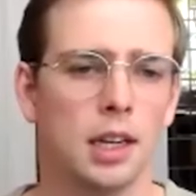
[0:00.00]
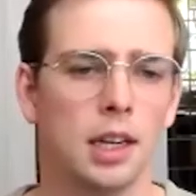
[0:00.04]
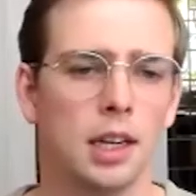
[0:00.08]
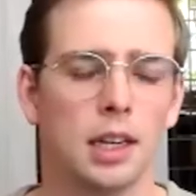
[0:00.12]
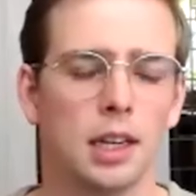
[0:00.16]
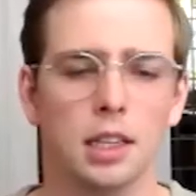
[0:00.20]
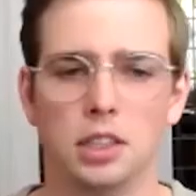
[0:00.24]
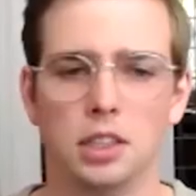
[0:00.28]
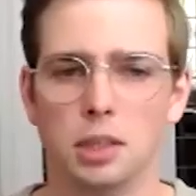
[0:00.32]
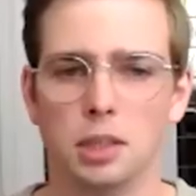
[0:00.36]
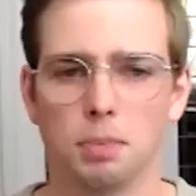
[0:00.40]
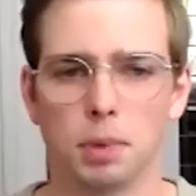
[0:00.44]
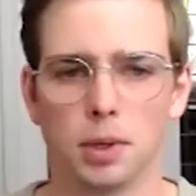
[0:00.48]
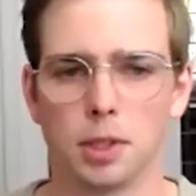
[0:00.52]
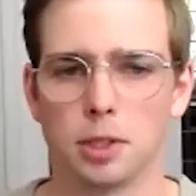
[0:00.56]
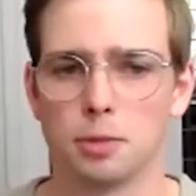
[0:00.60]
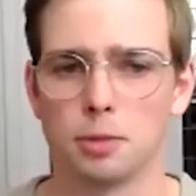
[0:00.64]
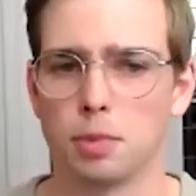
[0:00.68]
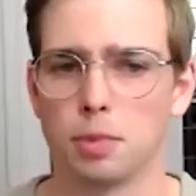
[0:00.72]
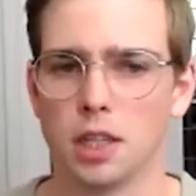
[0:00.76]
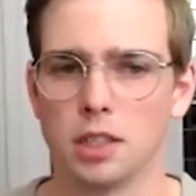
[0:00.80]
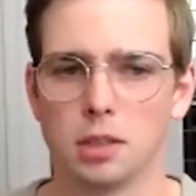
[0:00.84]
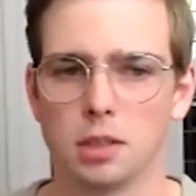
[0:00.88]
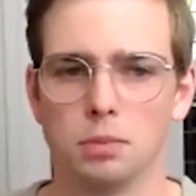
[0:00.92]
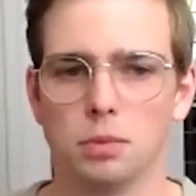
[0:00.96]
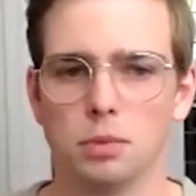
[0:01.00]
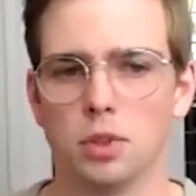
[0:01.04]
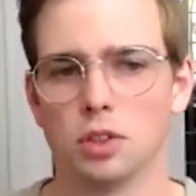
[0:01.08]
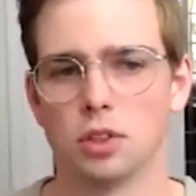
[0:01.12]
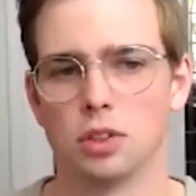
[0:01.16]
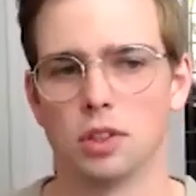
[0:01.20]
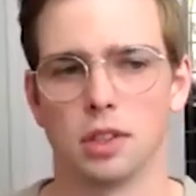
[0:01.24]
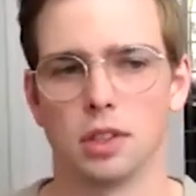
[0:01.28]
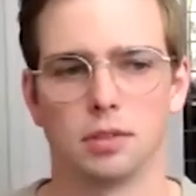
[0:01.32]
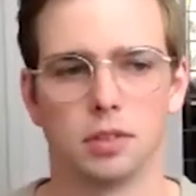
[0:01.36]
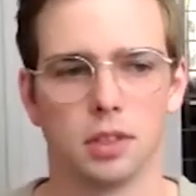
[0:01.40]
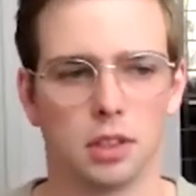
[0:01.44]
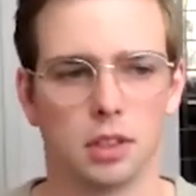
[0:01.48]
And then G++ and
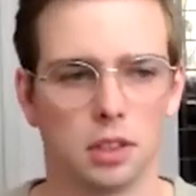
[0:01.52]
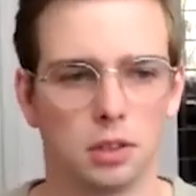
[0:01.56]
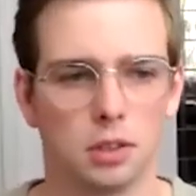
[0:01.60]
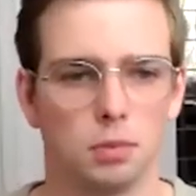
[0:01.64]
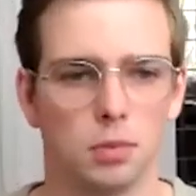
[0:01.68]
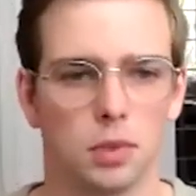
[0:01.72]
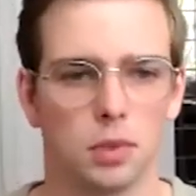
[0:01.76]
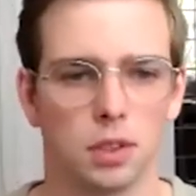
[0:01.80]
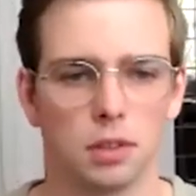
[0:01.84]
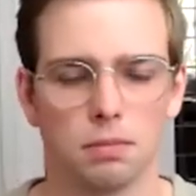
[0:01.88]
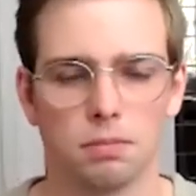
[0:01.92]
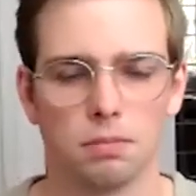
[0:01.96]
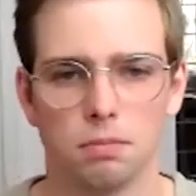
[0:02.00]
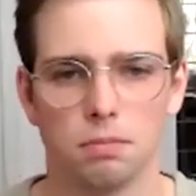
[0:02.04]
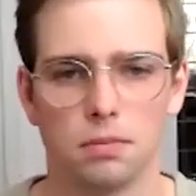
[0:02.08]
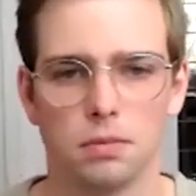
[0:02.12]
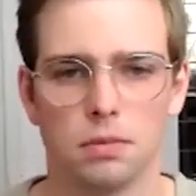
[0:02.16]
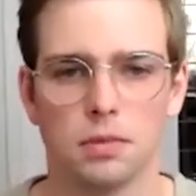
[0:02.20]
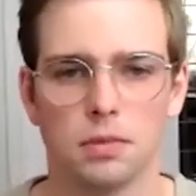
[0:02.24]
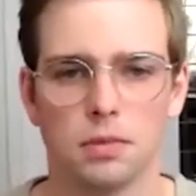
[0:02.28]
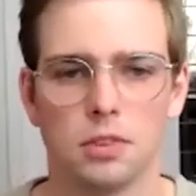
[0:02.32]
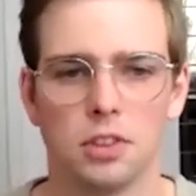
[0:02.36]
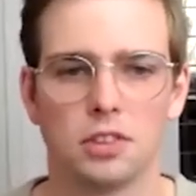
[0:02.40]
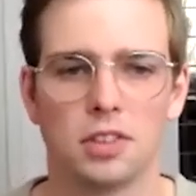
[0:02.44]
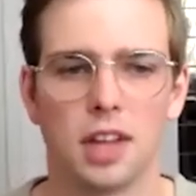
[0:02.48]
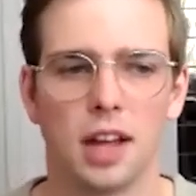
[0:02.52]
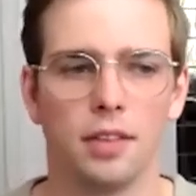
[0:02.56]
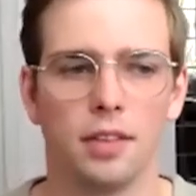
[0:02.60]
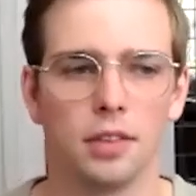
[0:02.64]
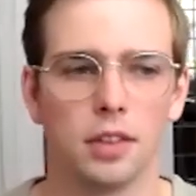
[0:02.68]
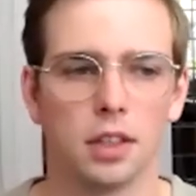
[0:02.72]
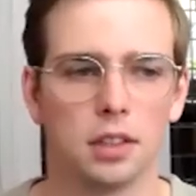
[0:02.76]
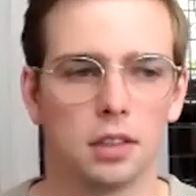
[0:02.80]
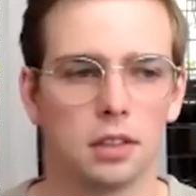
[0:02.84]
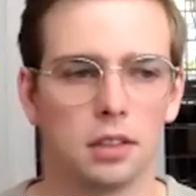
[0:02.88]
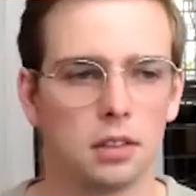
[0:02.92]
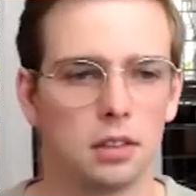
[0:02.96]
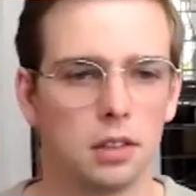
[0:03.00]
MoodleDev are just more
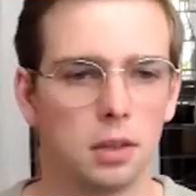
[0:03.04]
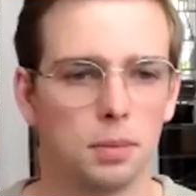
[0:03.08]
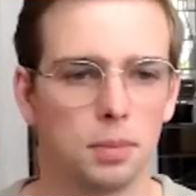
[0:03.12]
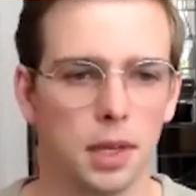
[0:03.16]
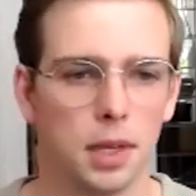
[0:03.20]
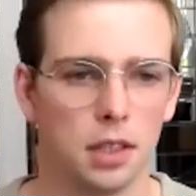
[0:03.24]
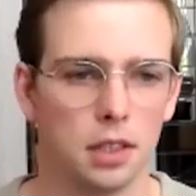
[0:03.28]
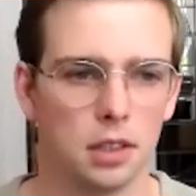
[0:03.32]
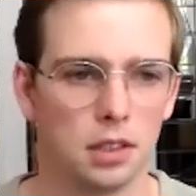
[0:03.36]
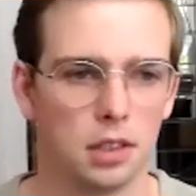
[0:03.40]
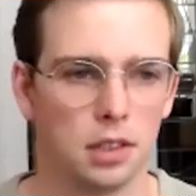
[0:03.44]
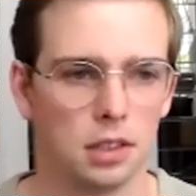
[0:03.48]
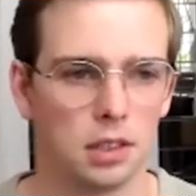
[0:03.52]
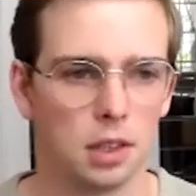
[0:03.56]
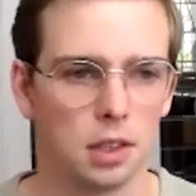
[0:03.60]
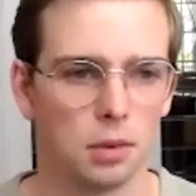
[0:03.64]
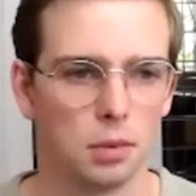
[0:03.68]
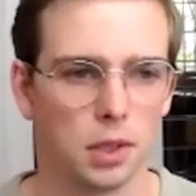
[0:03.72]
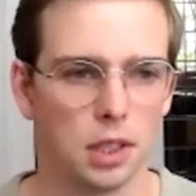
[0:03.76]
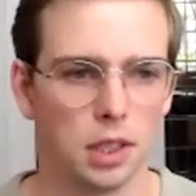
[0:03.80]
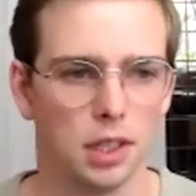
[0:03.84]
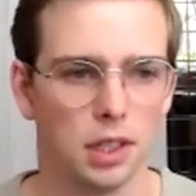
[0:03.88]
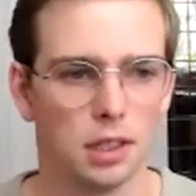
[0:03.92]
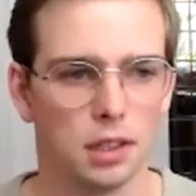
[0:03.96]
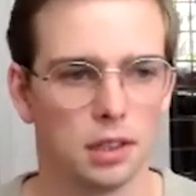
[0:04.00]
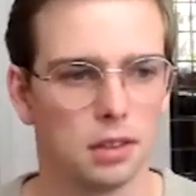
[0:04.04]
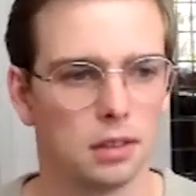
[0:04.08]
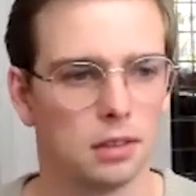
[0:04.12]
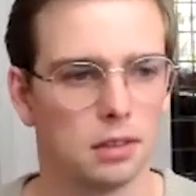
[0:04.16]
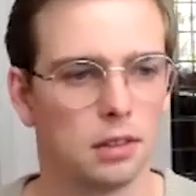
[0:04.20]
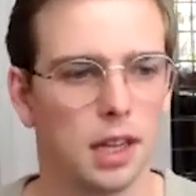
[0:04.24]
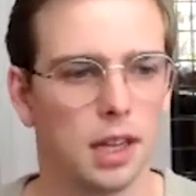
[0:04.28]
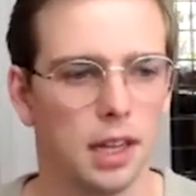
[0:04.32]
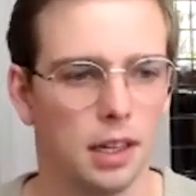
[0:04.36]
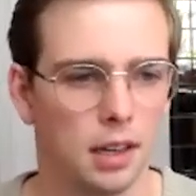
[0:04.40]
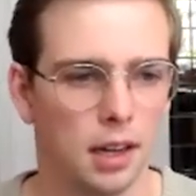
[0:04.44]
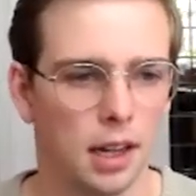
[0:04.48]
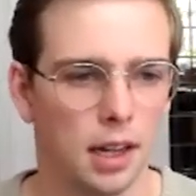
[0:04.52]
standard dependencies that we need
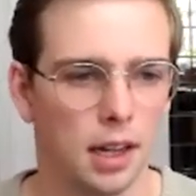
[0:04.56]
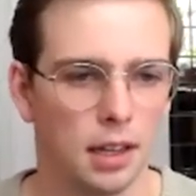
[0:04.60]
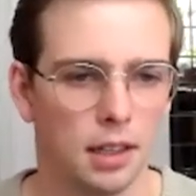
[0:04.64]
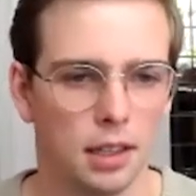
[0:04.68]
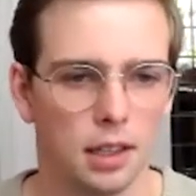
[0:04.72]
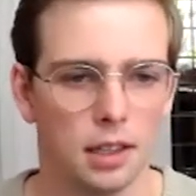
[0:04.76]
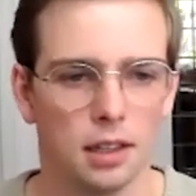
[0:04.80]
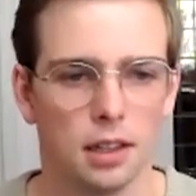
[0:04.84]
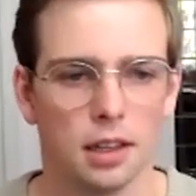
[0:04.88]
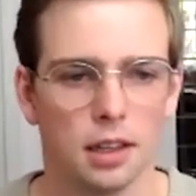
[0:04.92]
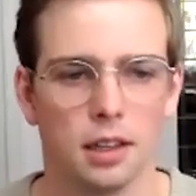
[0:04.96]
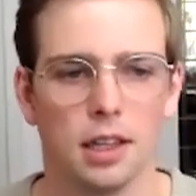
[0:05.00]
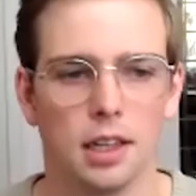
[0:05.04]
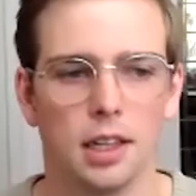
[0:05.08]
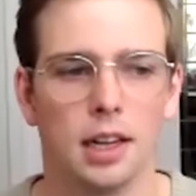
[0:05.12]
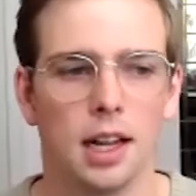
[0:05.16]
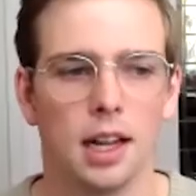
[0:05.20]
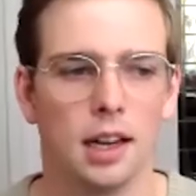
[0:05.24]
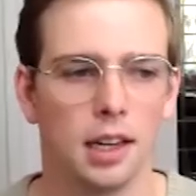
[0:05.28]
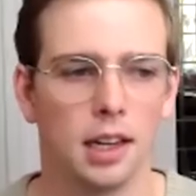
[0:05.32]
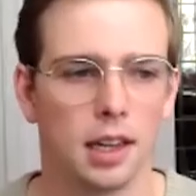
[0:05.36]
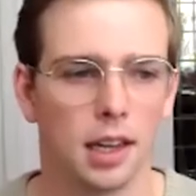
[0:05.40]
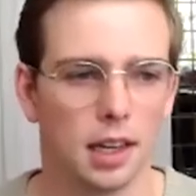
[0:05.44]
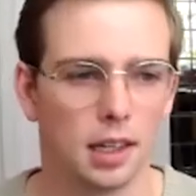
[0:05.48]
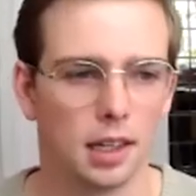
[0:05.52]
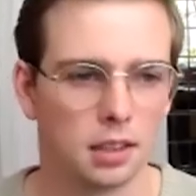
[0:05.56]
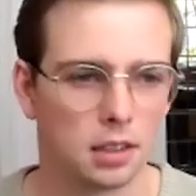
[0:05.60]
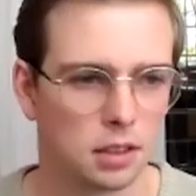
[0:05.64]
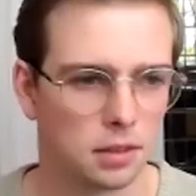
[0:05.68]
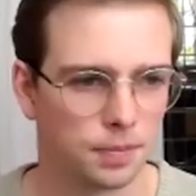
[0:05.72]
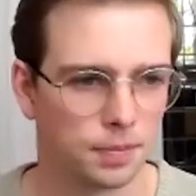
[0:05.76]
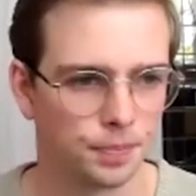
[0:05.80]
in any case.